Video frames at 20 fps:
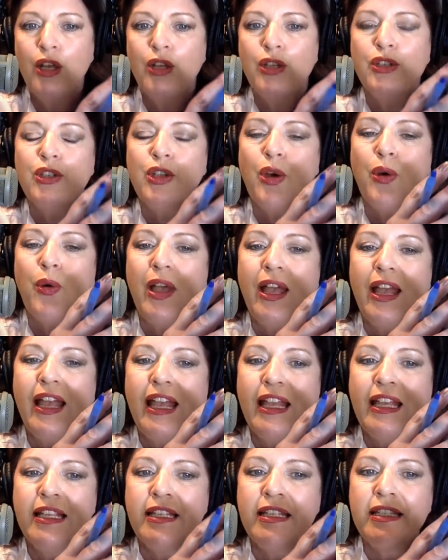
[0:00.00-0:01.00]
So
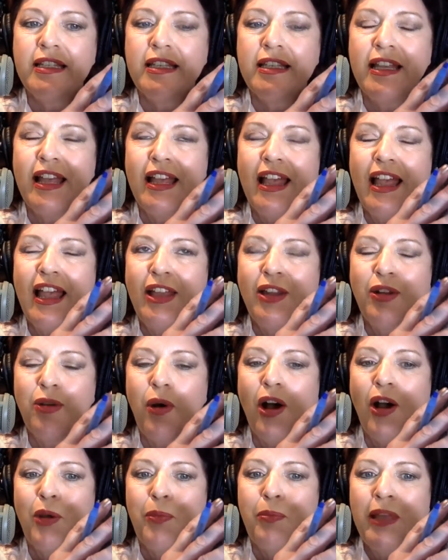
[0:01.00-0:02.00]

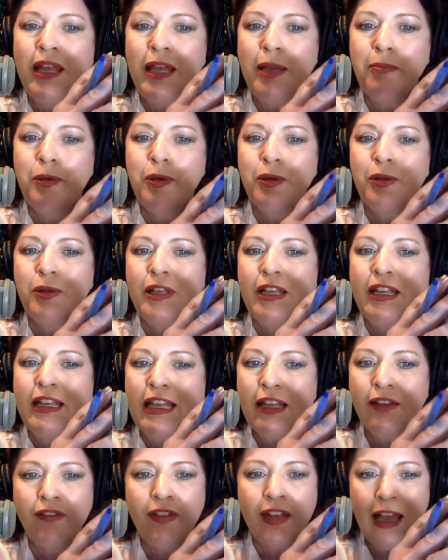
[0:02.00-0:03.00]
are people
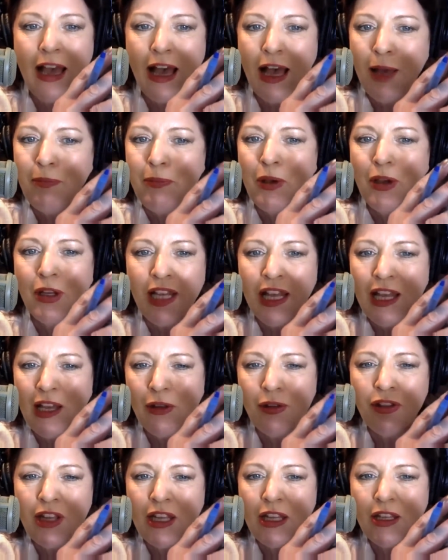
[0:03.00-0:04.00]
giving up on how
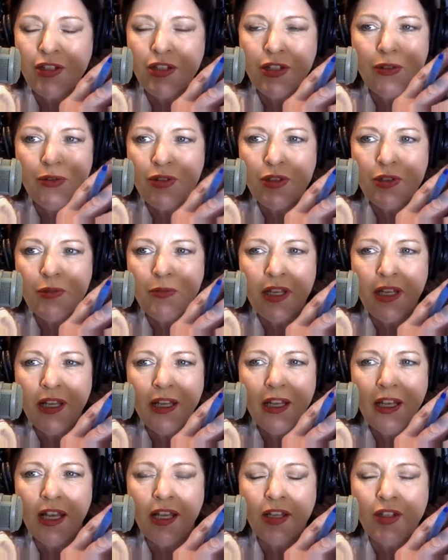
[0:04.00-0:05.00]
things used to
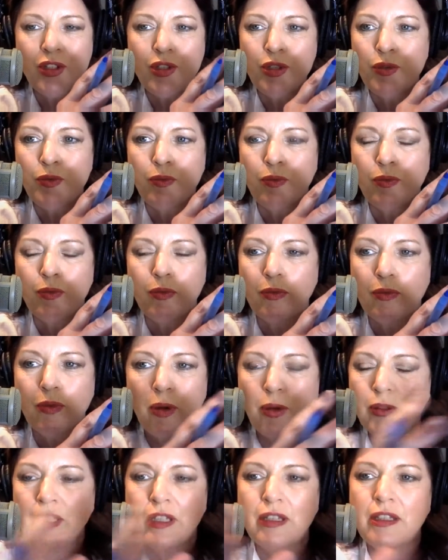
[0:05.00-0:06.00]
be and just
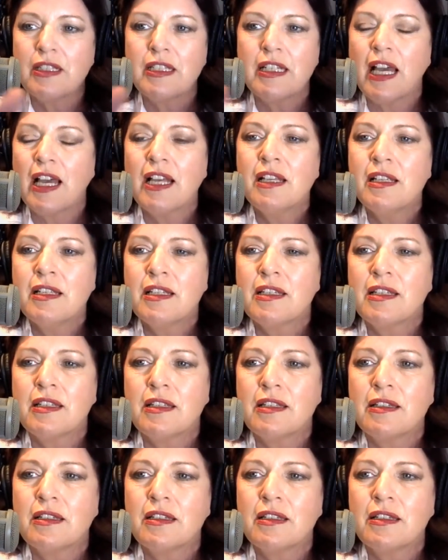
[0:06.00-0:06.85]
rolling the dice?